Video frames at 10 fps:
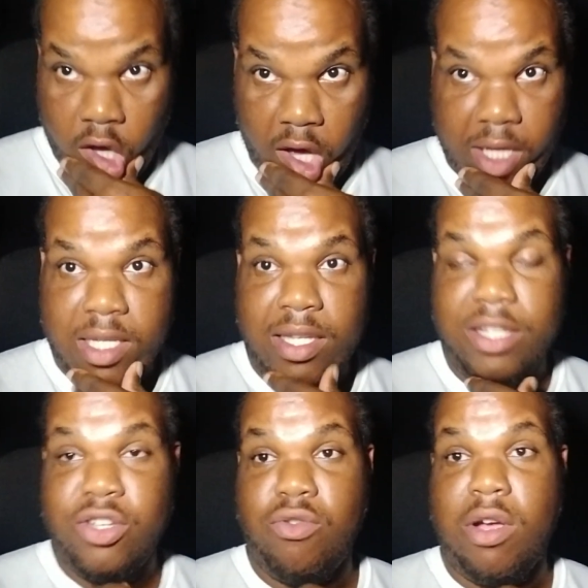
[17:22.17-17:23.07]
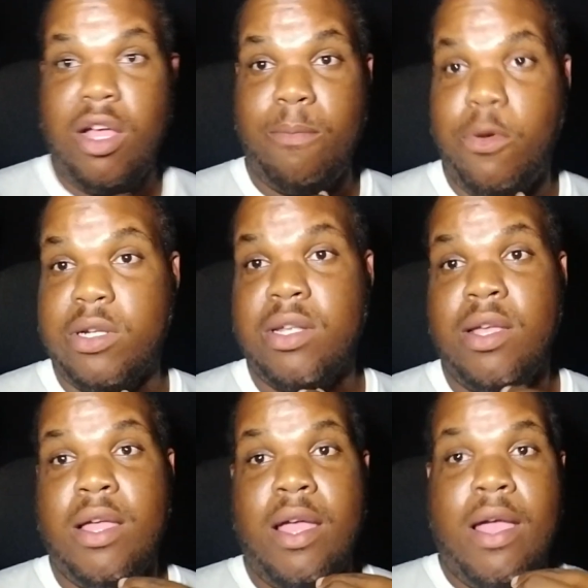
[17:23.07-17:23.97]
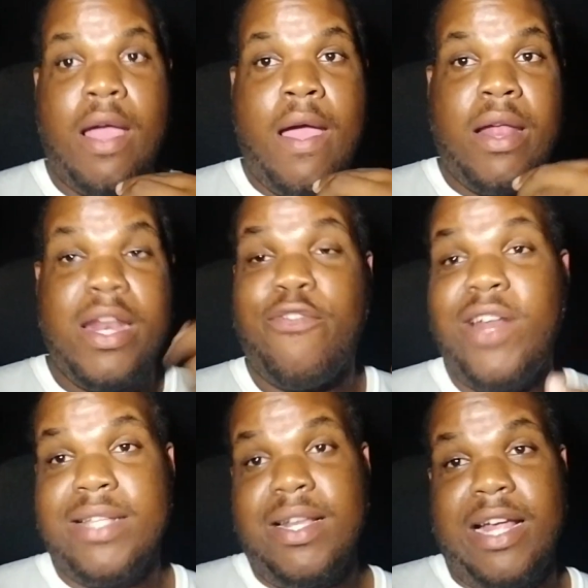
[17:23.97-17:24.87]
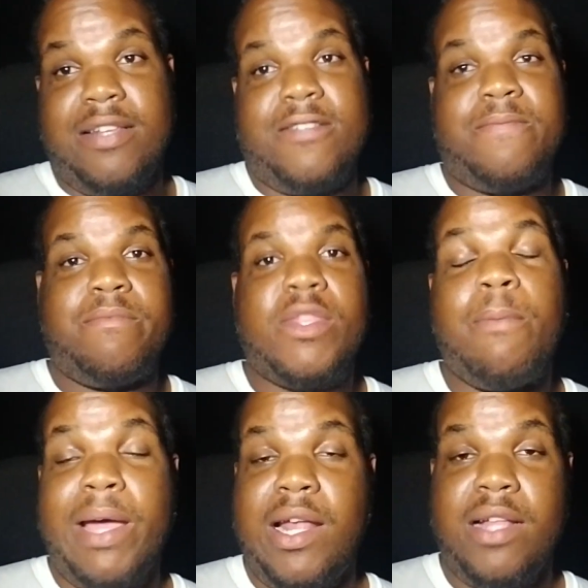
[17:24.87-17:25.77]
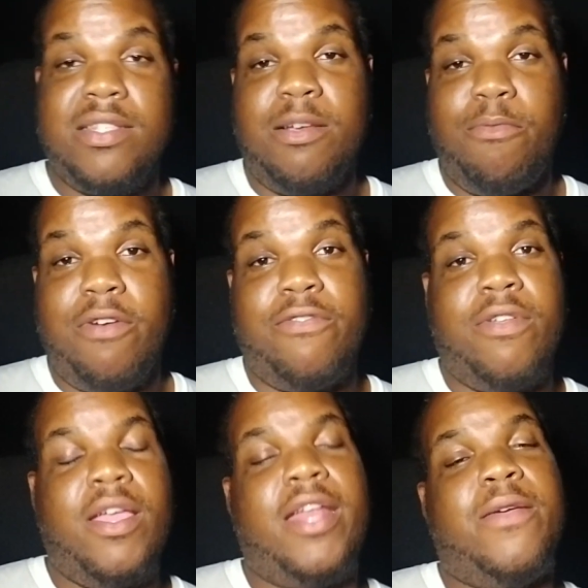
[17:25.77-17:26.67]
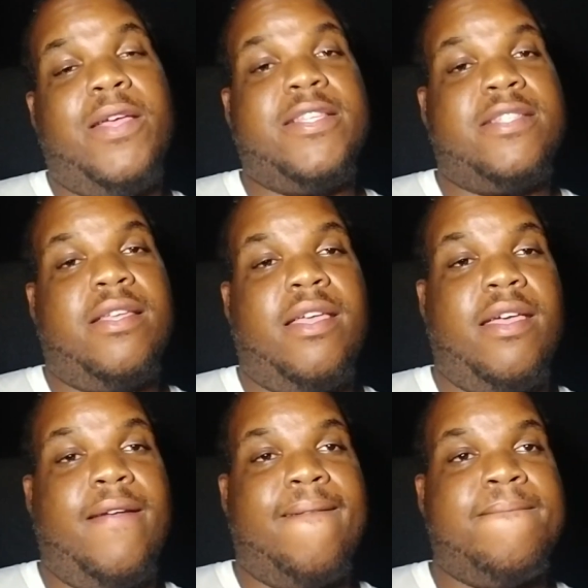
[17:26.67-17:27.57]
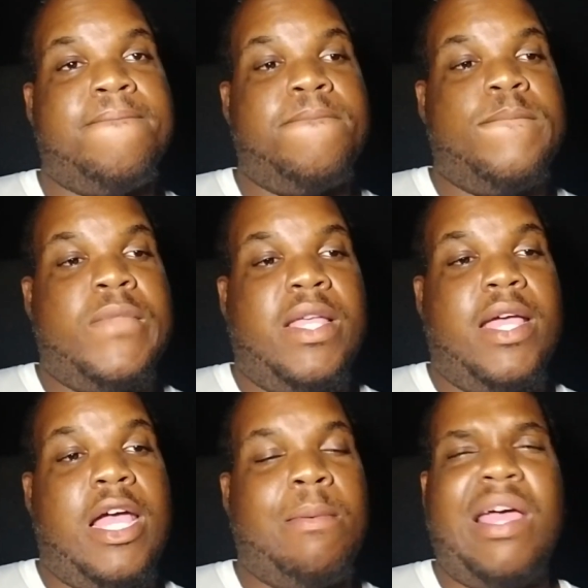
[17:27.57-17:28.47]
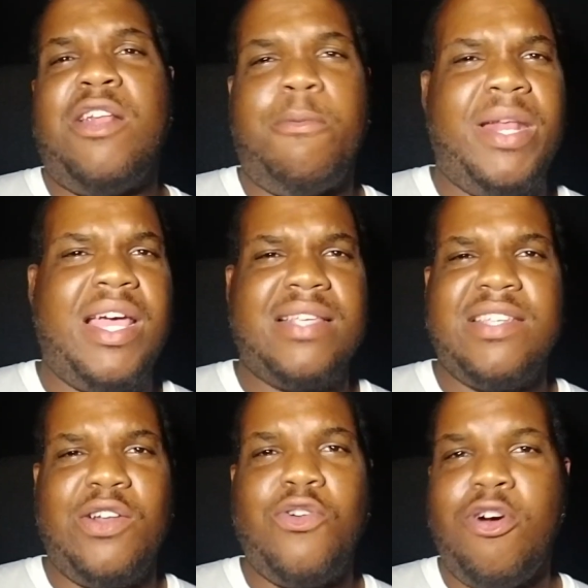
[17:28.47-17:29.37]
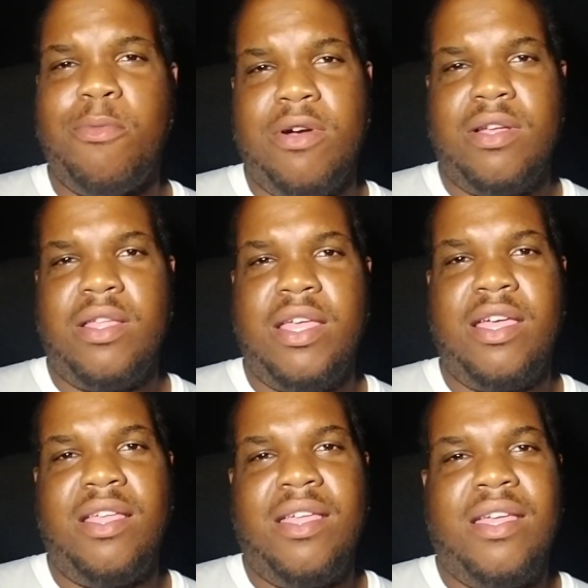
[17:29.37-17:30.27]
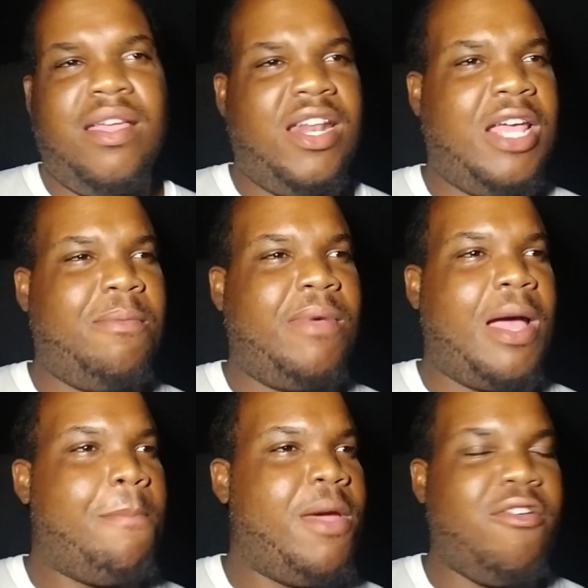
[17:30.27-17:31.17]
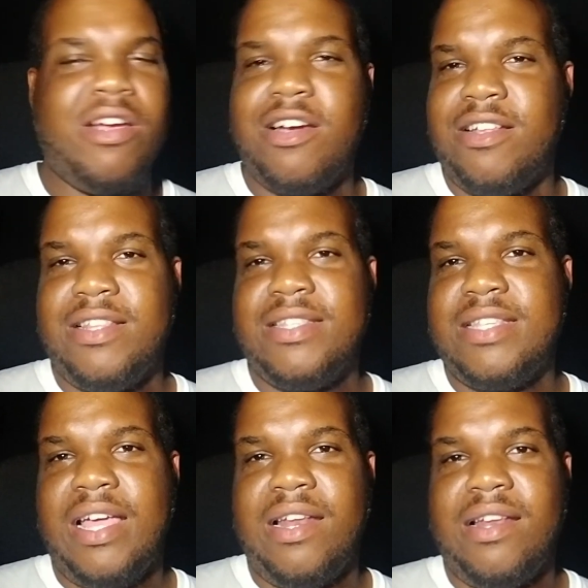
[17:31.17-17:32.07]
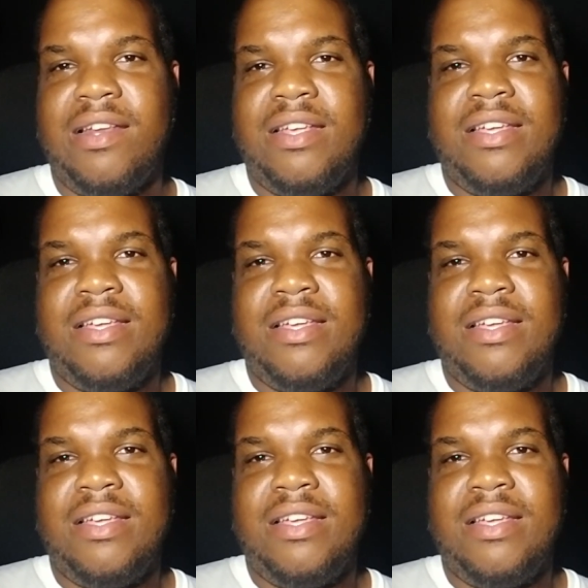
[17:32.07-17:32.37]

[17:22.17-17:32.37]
etc. But differently to that, man handsome, bruv. Anyways, yeah. I know me not say no homo, yeah. Them Americans and